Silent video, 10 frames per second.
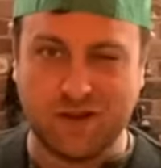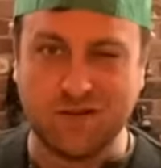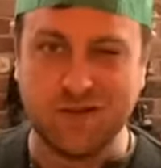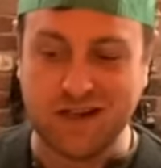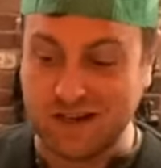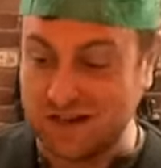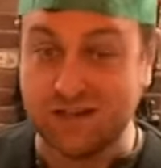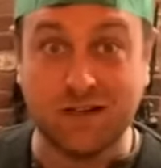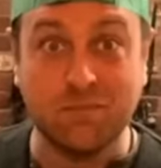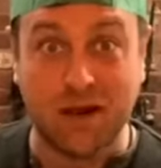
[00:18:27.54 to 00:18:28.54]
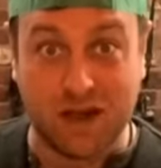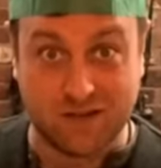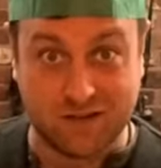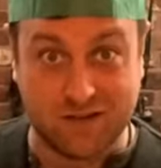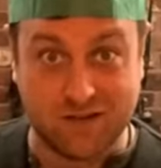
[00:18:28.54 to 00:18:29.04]
Green
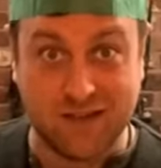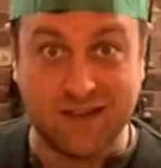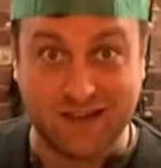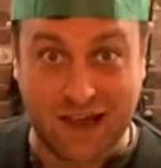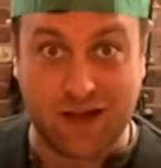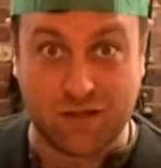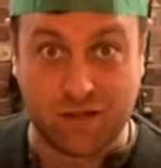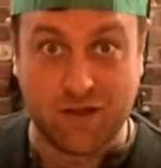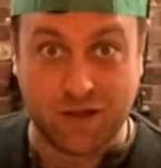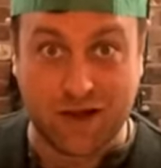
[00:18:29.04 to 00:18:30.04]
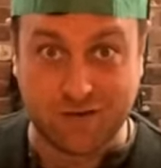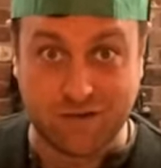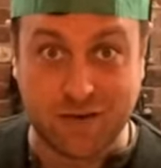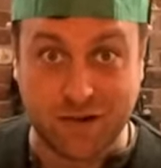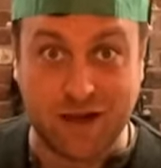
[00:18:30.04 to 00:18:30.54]
symbolizes death and
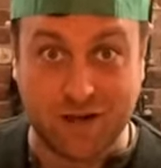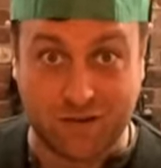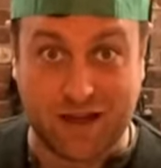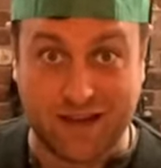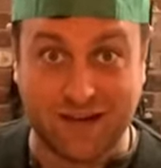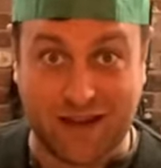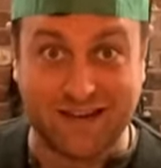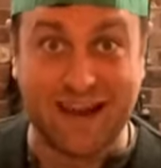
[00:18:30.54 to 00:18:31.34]
rebirth and